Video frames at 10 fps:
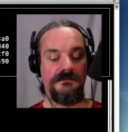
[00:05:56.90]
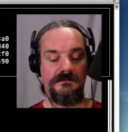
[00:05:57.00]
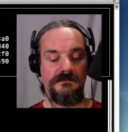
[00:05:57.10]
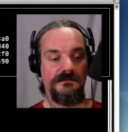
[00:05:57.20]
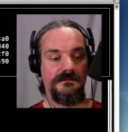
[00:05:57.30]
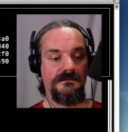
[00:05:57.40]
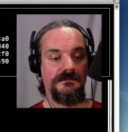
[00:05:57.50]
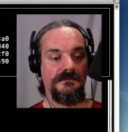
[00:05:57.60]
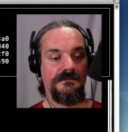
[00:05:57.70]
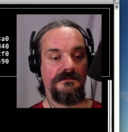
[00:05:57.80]

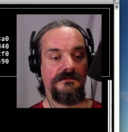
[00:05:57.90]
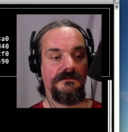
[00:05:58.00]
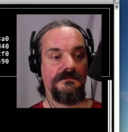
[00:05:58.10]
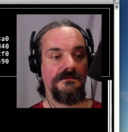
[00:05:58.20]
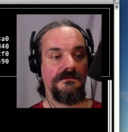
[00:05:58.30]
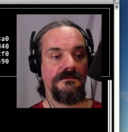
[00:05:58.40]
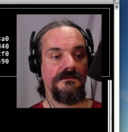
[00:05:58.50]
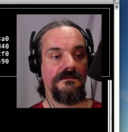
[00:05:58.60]
No one is speaking in this clip.